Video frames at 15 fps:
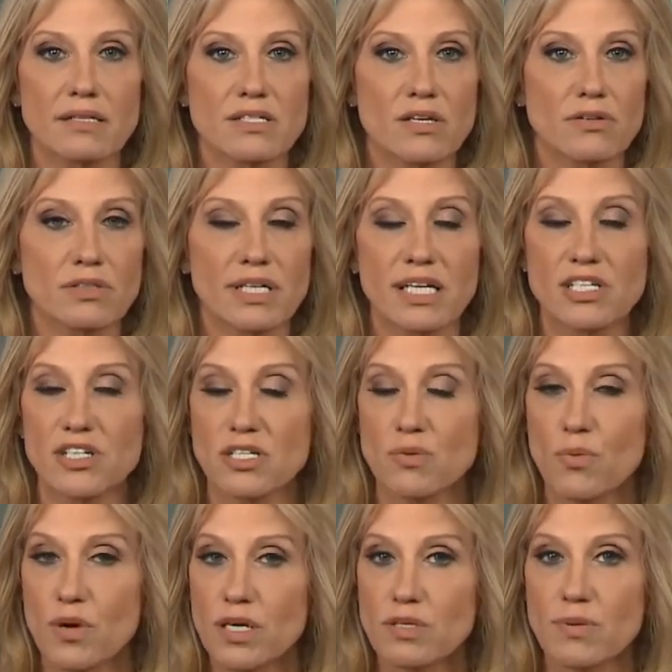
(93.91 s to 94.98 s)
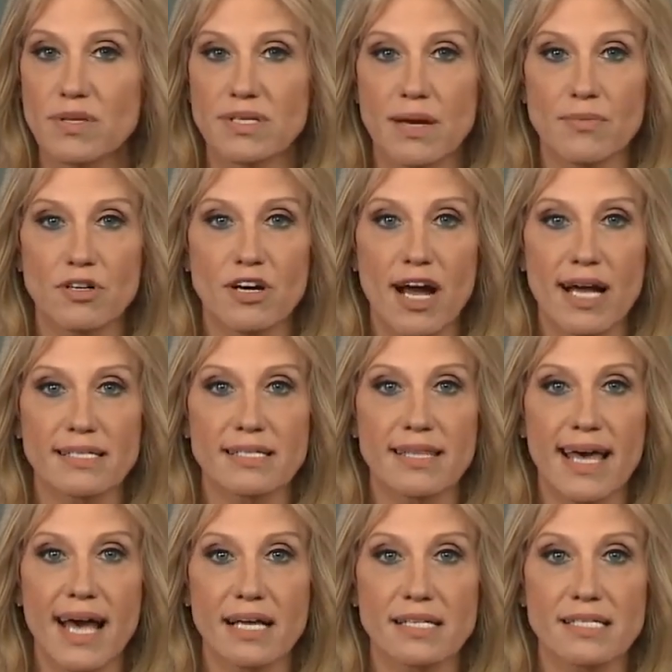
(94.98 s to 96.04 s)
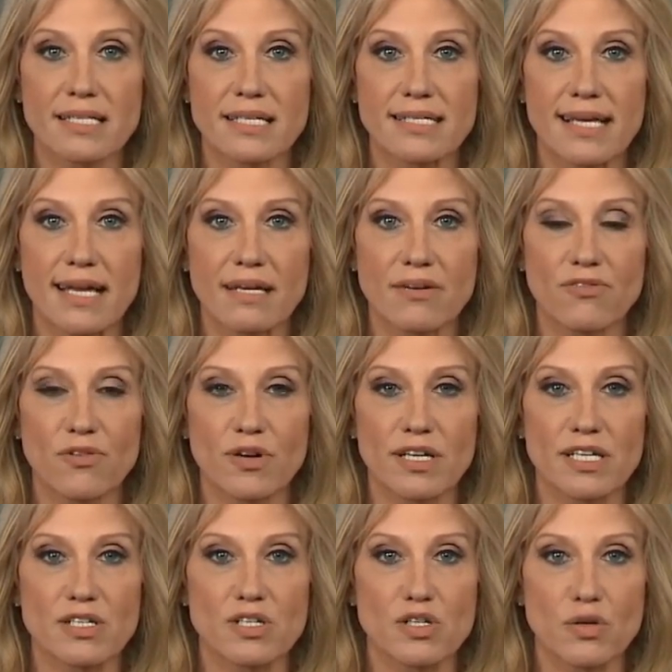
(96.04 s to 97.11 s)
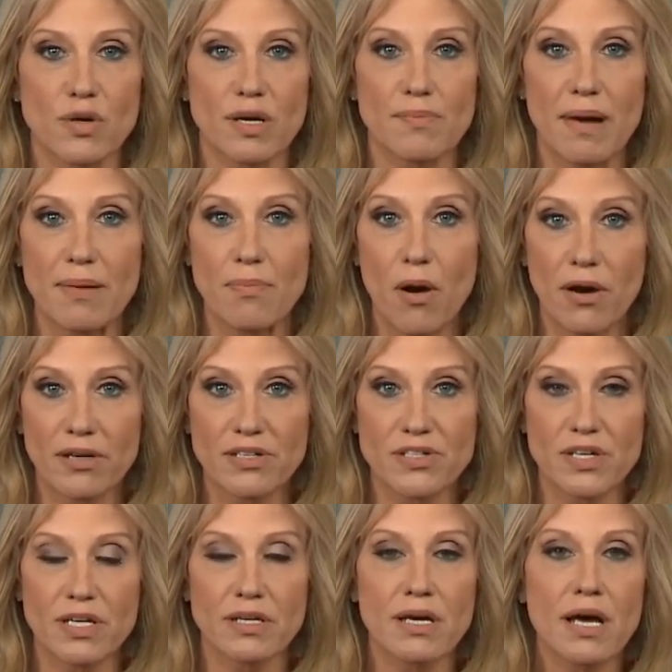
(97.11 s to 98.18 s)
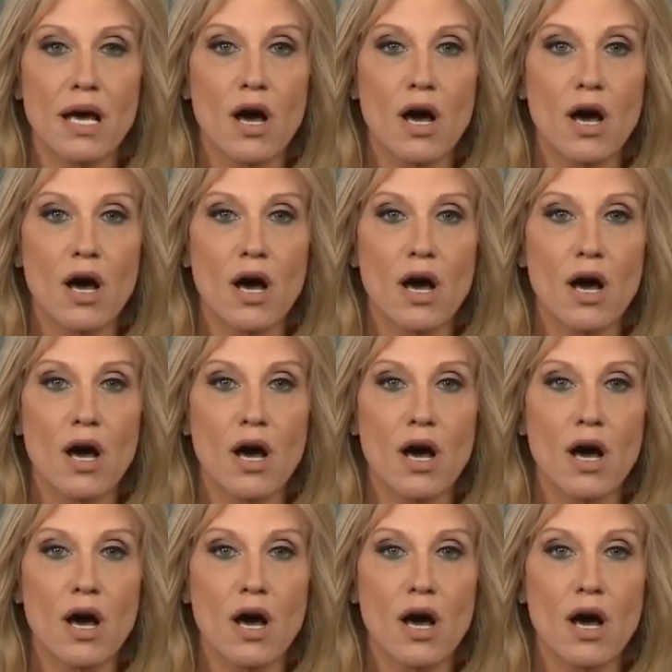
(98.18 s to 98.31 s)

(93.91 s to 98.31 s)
certainly he just worked with Democrats in the House and the Senate for a historic bipartisan